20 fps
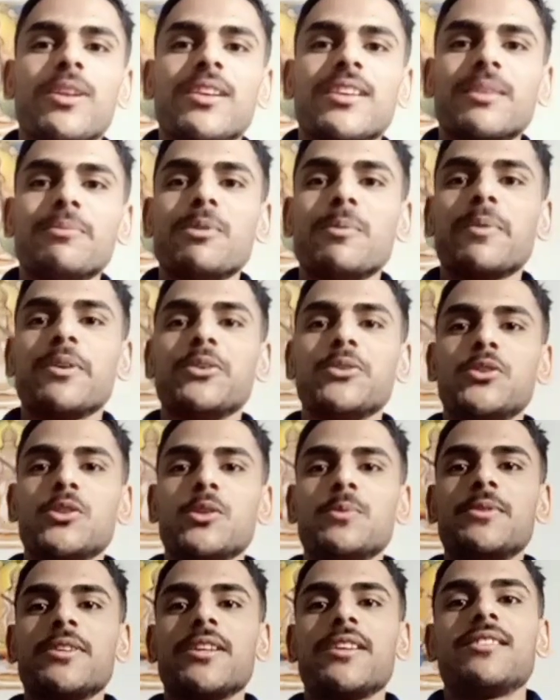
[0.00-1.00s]
you're welcome in
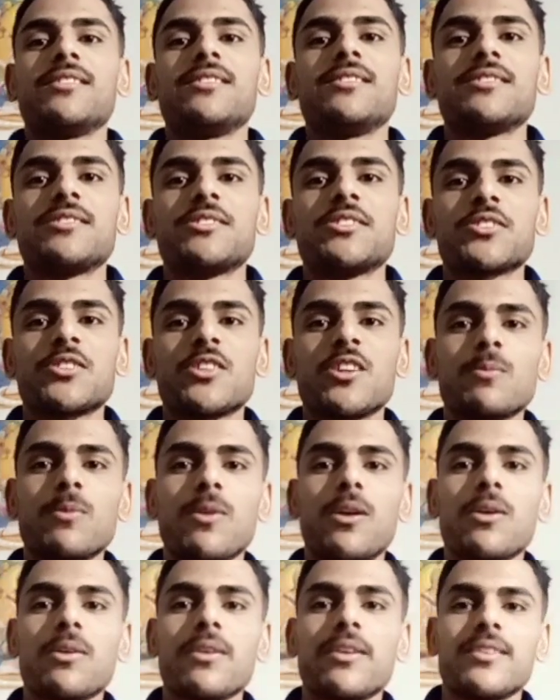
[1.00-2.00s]
my YouTube channel,
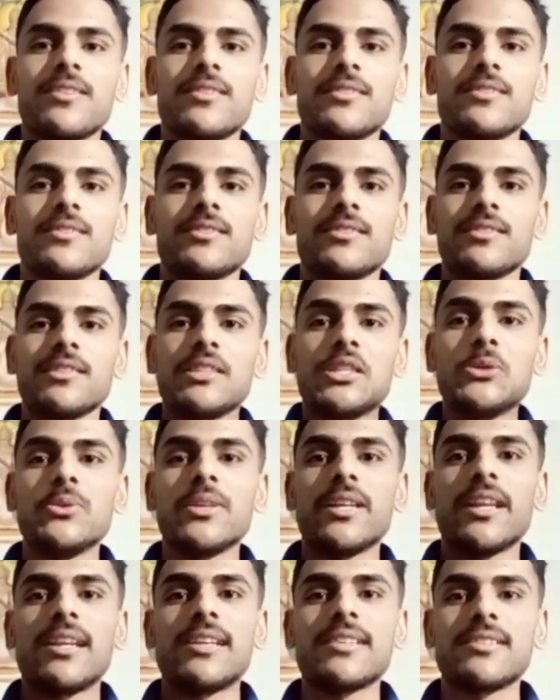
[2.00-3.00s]
Sasan Blog and
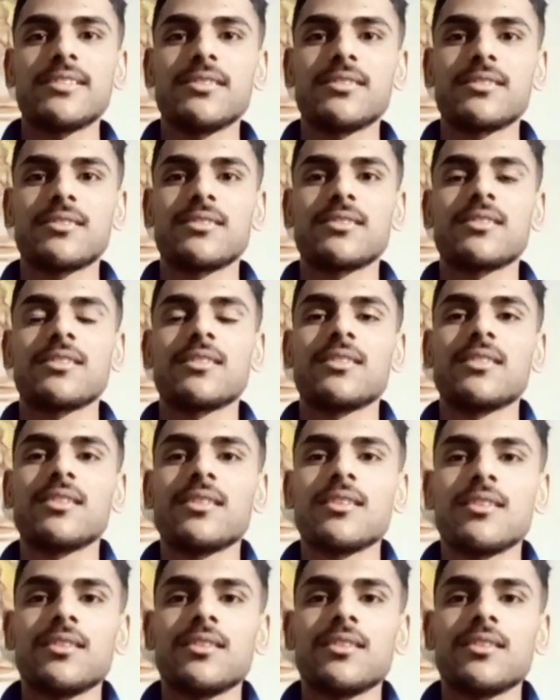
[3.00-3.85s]
News Analysis.